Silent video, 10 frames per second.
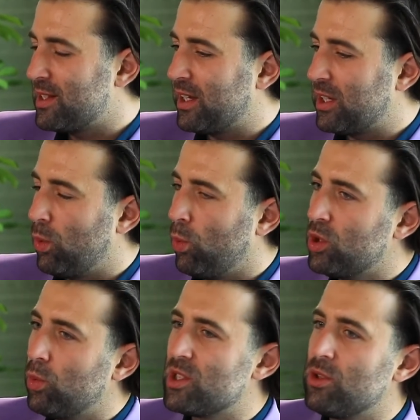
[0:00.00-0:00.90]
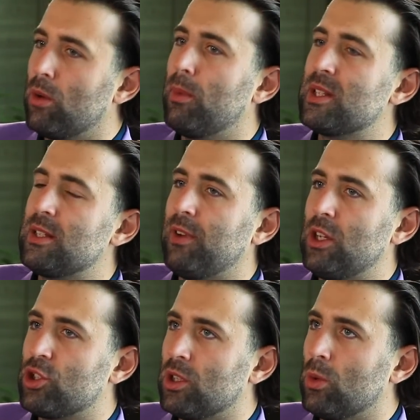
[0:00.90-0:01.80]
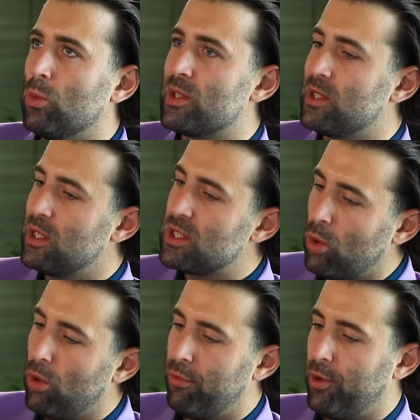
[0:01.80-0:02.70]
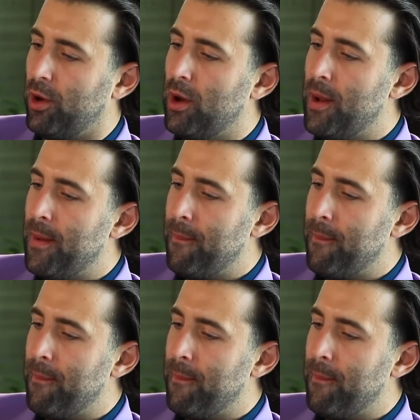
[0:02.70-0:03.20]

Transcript: Like, what was your motivation with this offer?